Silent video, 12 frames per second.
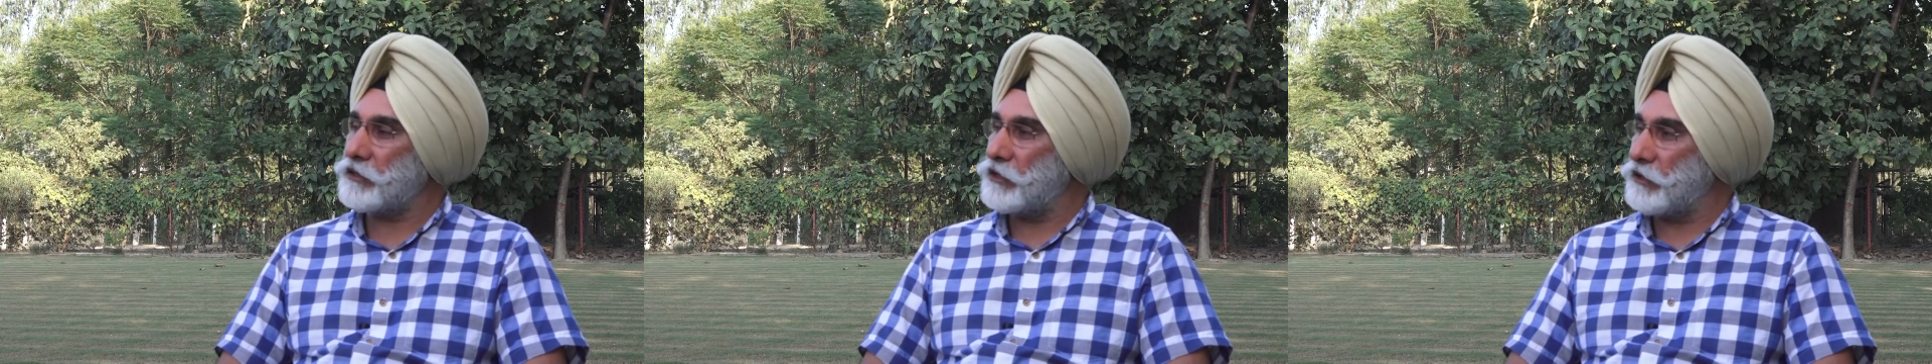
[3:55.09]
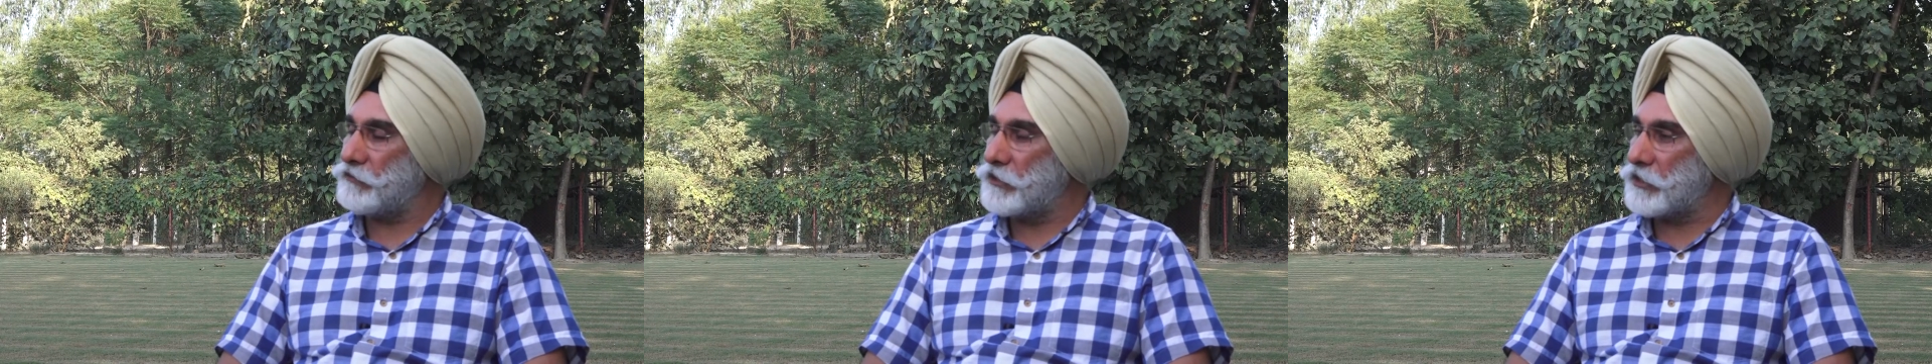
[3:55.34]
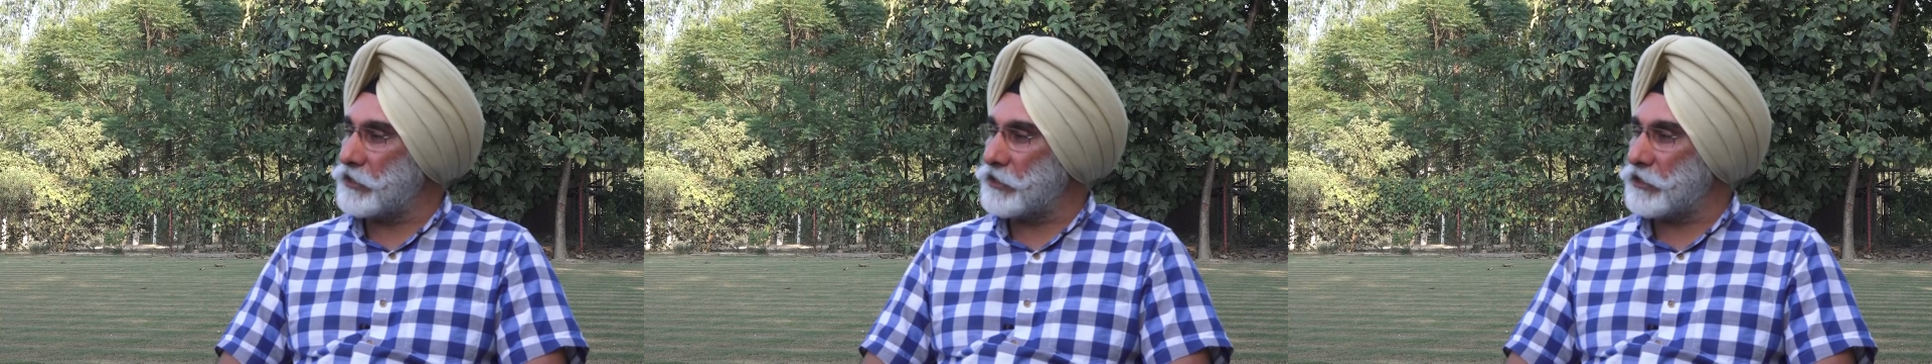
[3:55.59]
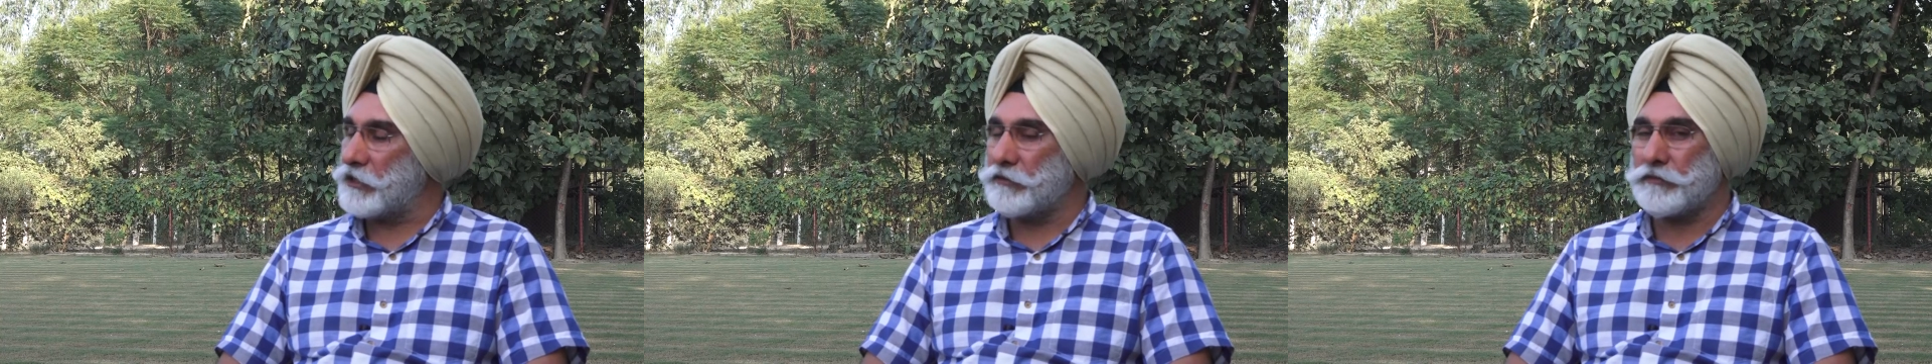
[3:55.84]
of
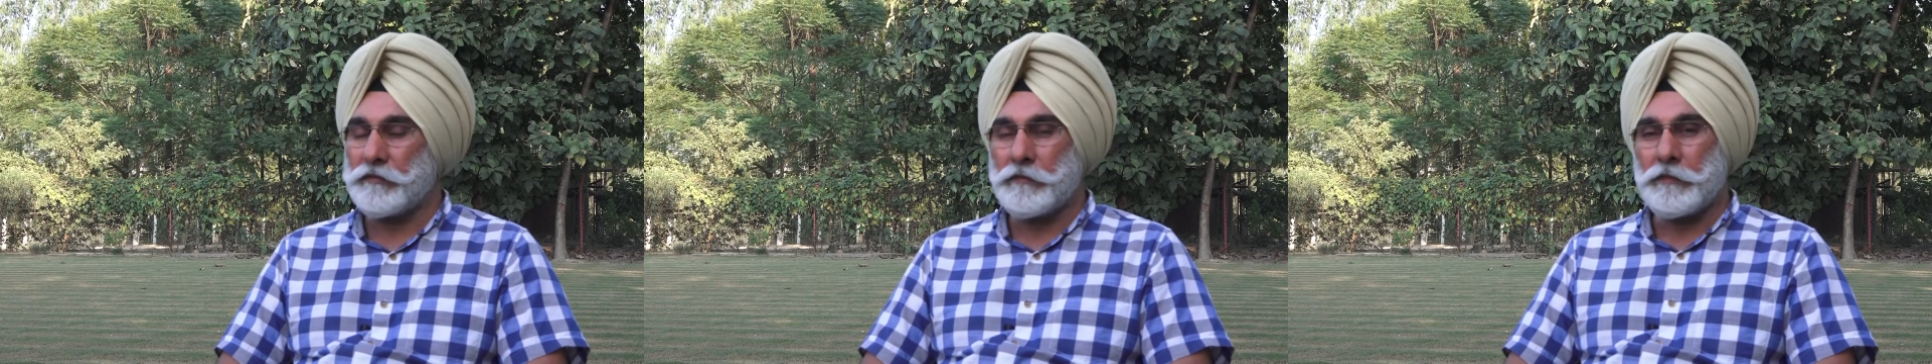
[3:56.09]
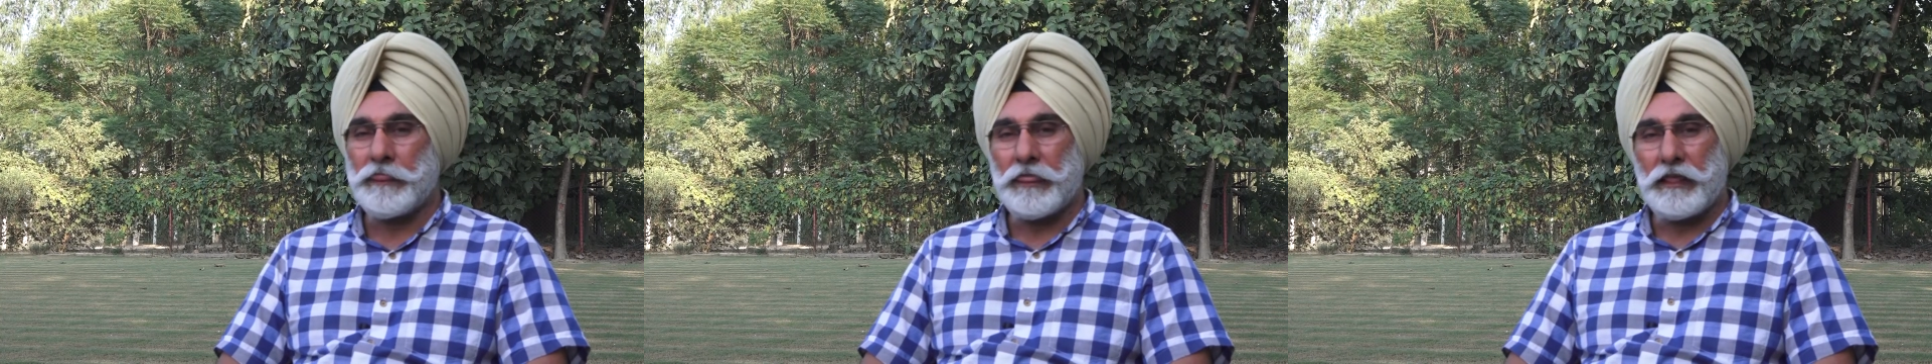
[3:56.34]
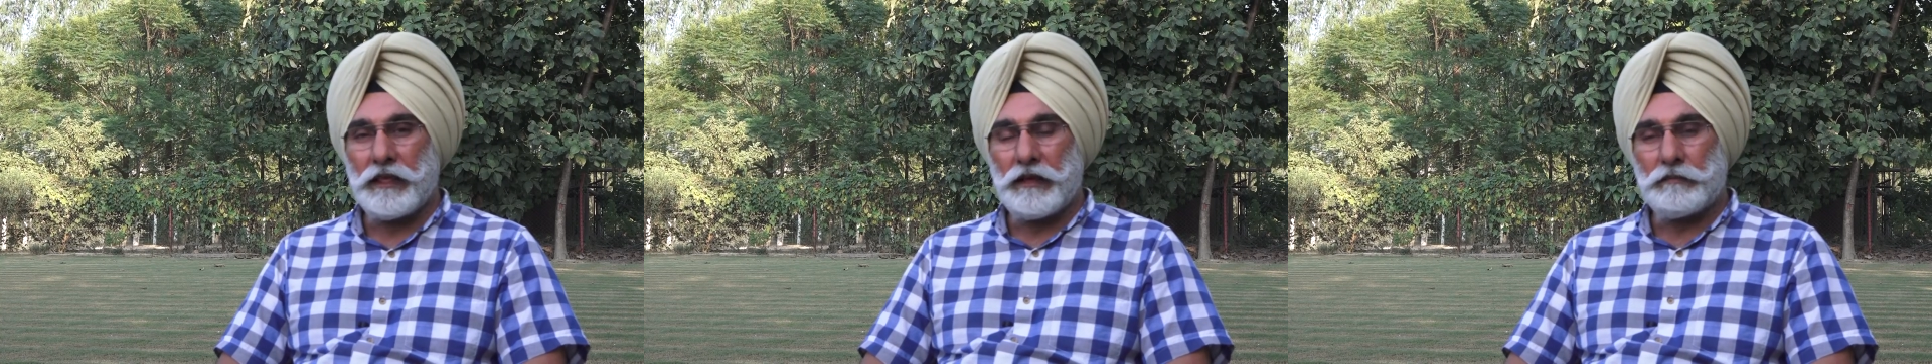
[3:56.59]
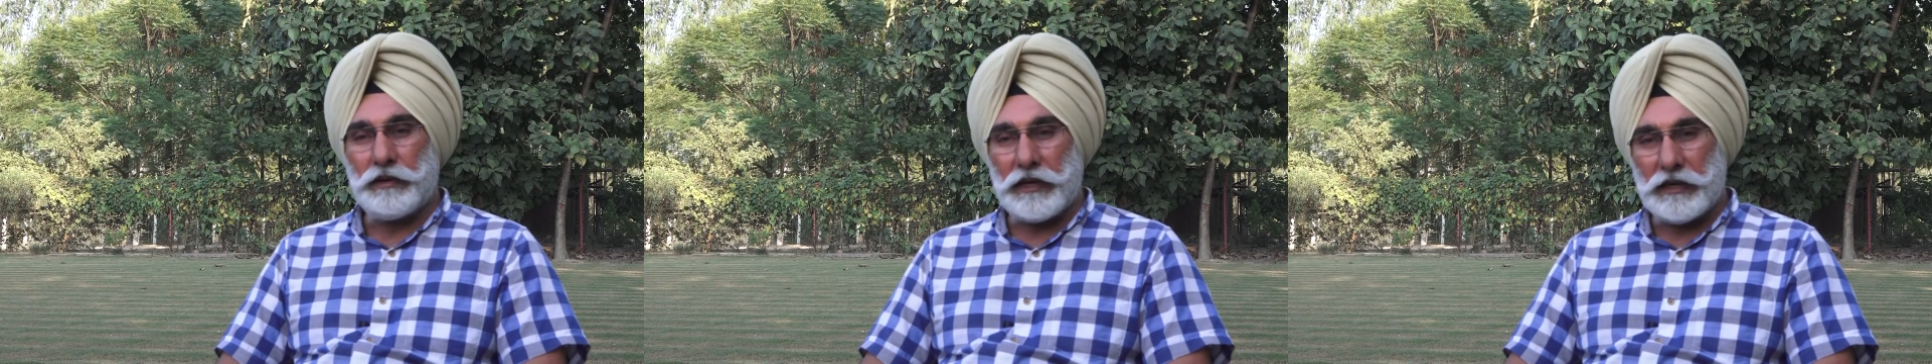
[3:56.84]
the
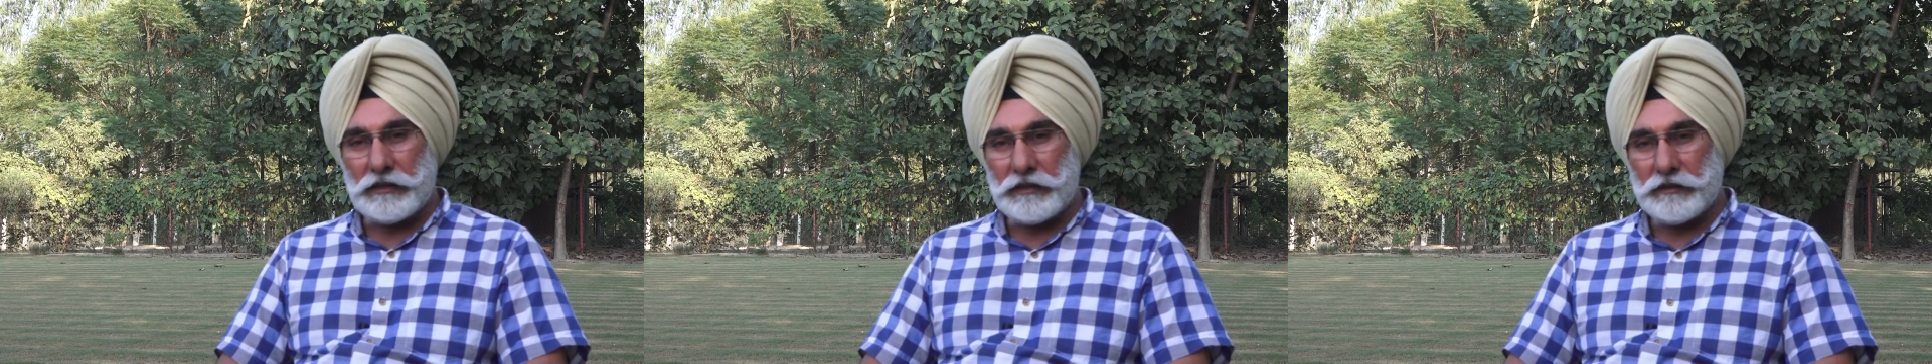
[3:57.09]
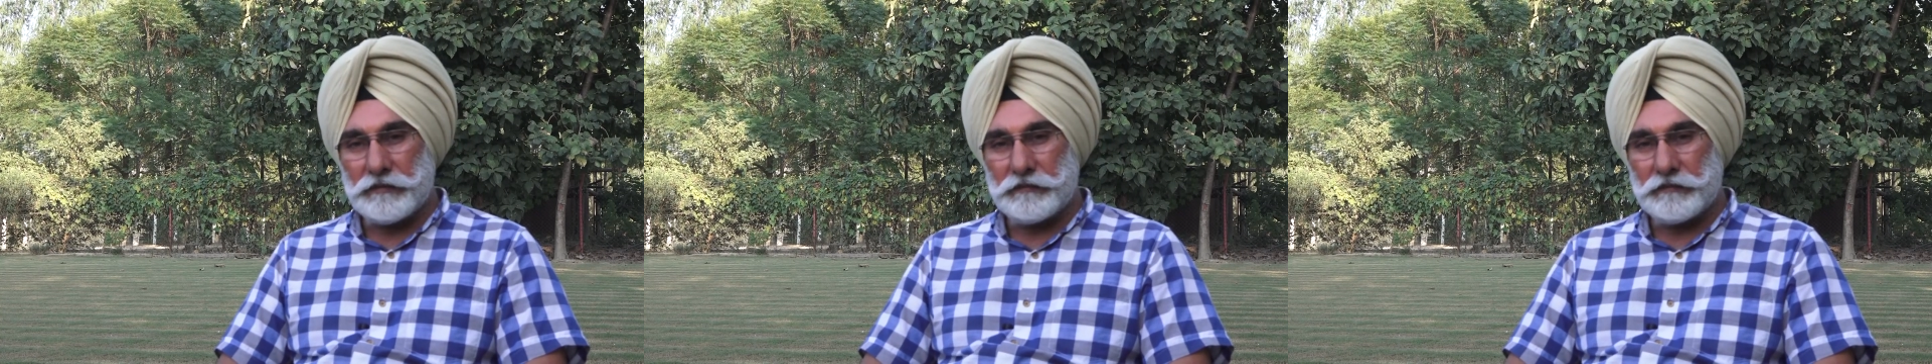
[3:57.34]
plant,